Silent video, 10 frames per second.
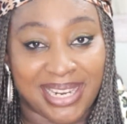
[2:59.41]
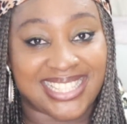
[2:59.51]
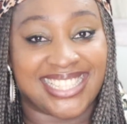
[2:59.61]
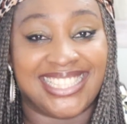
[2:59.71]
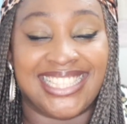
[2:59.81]

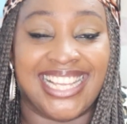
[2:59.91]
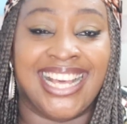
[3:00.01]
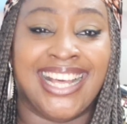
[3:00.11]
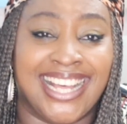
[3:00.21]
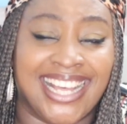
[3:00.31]
blessing.
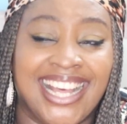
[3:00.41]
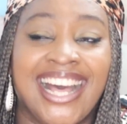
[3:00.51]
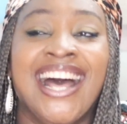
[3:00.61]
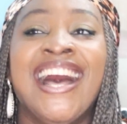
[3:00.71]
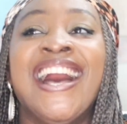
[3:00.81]

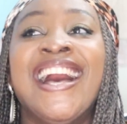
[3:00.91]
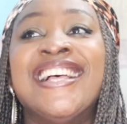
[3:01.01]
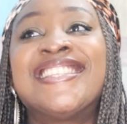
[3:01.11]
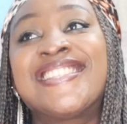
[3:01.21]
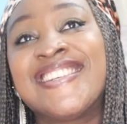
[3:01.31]

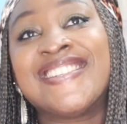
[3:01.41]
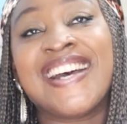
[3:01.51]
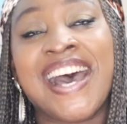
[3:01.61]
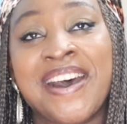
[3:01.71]
So